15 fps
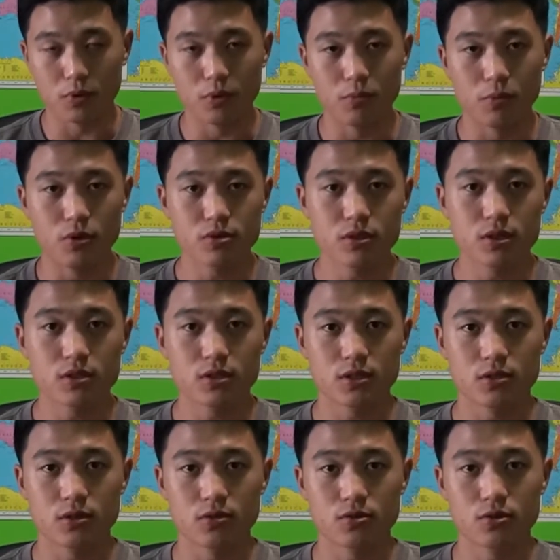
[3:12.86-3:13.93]
mostly it's
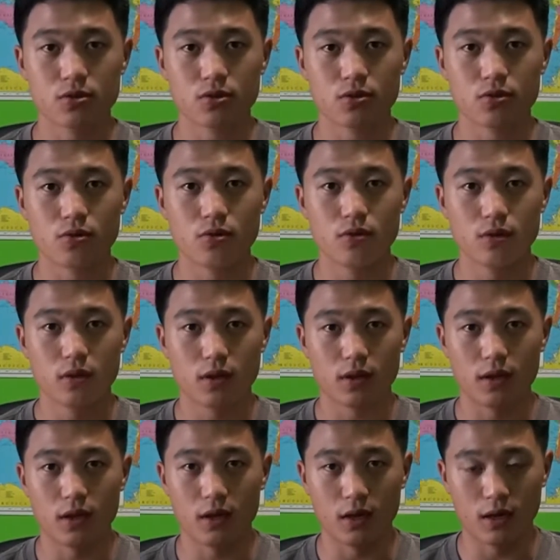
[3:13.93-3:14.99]
just those two.
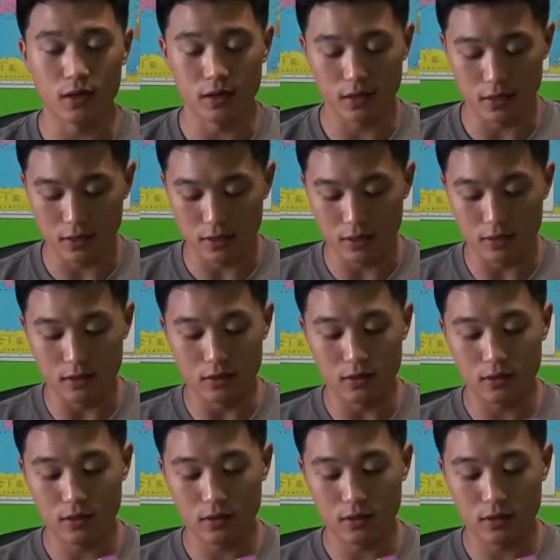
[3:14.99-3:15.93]
And in